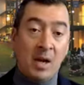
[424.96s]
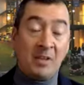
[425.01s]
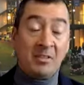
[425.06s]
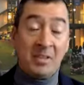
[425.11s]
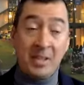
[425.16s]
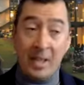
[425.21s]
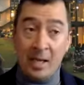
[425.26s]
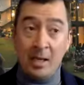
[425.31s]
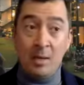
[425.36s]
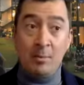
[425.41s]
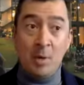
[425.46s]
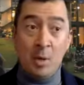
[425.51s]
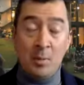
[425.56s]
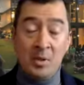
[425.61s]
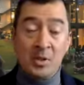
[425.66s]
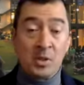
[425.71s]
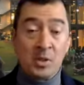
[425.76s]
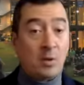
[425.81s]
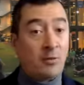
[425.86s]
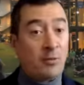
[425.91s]
I think at the moment,
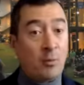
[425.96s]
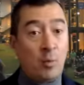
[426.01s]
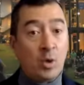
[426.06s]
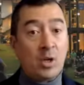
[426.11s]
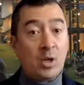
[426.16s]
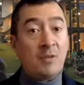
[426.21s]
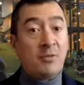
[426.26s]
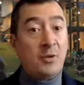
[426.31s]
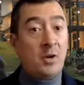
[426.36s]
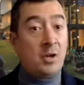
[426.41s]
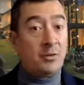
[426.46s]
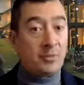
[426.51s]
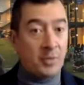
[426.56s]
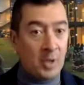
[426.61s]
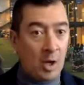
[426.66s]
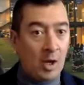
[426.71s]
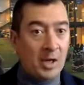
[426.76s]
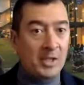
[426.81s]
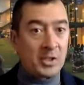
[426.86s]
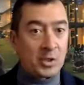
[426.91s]
so from what I've heard from the
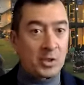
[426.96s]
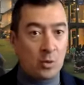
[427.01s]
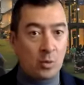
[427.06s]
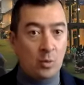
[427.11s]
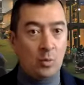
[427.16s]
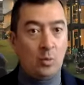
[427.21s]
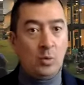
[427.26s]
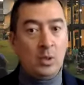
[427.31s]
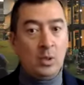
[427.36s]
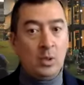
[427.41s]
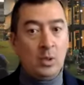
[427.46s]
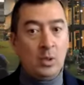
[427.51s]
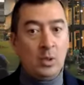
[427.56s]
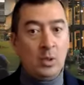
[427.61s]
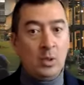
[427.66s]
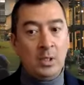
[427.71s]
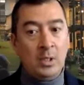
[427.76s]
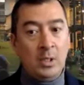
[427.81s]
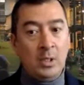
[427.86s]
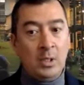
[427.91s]
high school
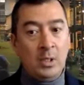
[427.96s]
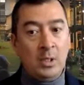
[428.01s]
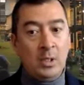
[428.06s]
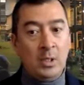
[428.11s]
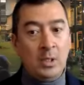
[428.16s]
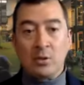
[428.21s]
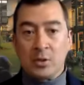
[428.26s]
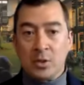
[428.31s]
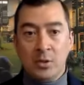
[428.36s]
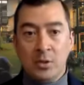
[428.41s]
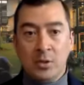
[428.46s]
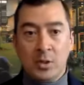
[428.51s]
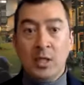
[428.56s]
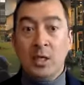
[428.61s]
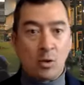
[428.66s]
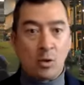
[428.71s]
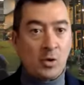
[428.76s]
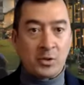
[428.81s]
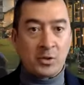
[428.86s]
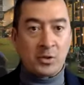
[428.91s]
counselors in and
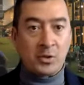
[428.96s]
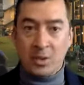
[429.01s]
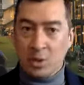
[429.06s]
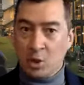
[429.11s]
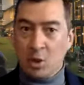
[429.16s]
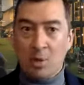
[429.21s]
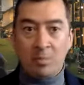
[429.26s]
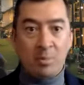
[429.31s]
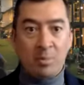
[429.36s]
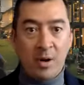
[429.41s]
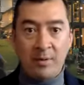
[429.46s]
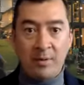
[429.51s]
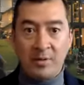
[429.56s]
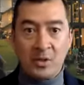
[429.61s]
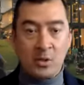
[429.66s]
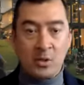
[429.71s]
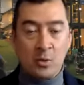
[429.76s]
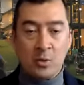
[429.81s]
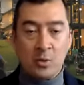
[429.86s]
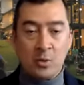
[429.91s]
across the top private
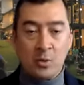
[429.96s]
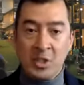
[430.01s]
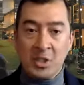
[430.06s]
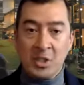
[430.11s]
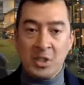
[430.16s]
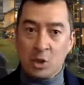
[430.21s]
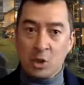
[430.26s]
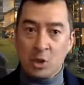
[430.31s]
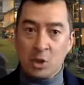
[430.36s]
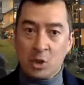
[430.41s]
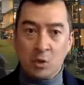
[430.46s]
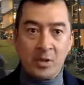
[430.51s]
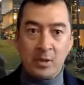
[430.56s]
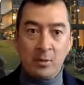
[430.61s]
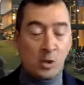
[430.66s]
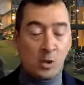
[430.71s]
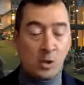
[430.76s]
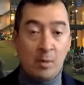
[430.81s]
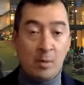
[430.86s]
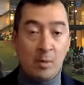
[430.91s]
schools in Switzerland, which are
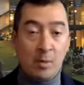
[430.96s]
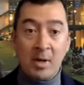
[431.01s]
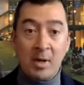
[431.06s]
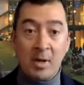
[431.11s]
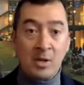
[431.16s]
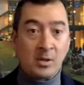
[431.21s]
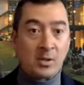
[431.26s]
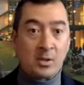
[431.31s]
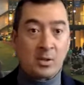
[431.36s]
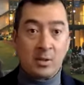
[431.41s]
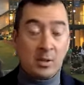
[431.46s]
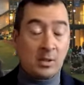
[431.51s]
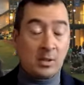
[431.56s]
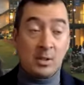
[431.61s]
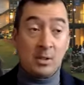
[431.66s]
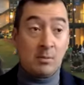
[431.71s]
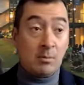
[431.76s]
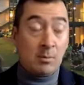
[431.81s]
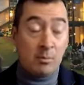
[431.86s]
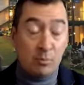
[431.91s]
amongst
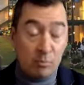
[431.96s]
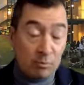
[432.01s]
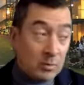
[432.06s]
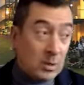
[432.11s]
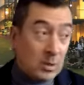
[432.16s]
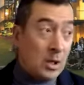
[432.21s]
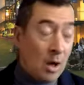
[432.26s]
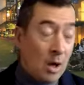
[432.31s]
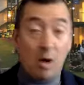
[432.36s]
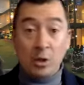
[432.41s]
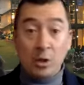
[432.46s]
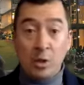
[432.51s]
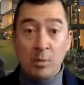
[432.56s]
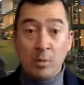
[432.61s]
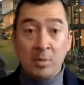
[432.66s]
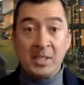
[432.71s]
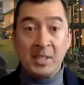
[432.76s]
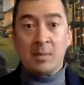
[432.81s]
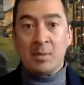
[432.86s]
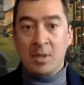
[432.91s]
arguably some
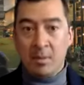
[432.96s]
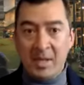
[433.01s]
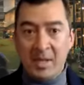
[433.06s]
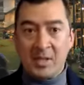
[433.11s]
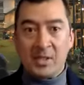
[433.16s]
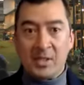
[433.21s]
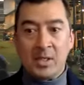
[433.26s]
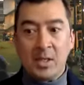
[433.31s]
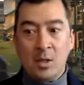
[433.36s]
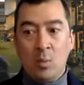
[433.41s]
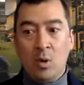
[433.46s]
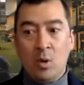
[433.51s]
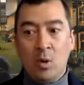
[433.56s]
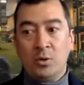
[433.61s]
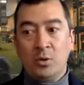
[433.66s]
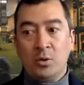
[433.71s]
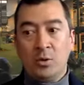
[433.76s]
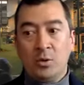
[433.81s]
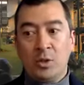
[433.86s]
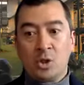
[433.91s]
of the best in the world, the
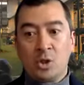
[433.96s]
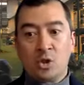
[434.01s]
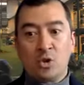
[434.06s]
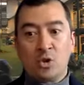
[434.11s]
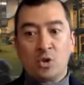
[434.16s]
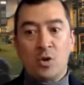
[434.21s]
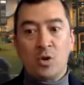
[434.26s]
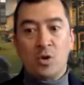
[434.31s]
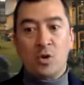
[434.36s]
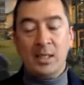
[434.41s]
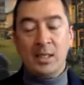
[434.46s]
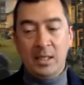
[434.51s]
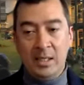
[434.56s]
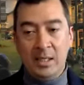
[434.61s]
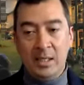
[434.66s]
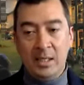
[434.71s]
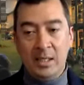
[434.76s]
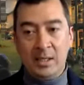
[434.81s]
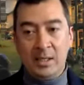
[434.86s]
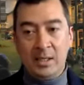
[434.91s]
trend
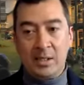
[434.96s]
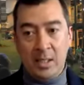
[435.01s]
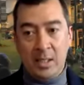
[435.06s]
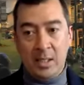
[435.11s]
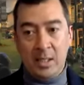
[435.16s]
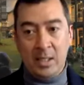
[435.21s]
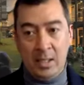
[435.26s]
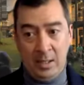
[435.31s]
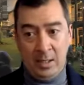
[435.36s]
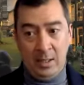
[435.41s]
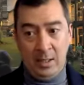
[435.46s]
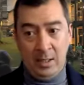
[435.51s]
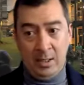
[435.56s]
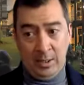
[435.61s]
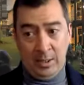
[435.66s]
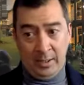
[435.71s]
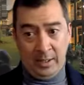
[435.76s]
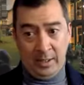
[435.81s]
is that